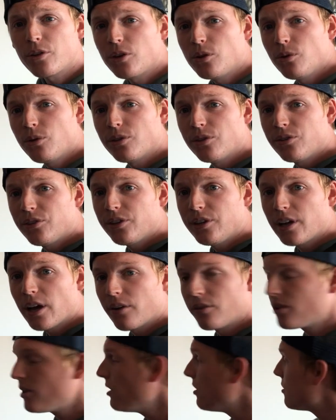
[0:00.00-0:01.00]
think you can see
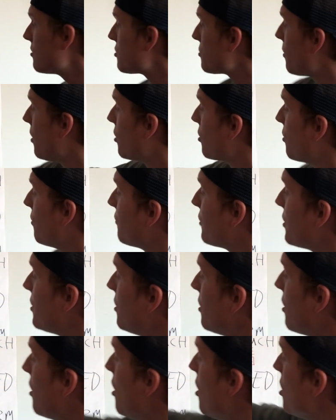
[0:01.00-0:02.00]
down here, so I'll go over
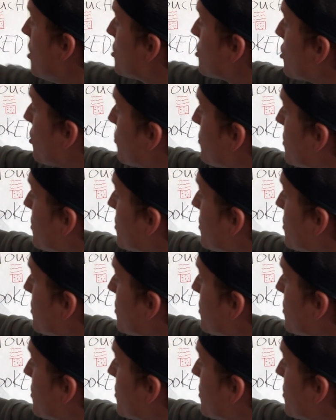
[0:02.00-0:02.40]
here. So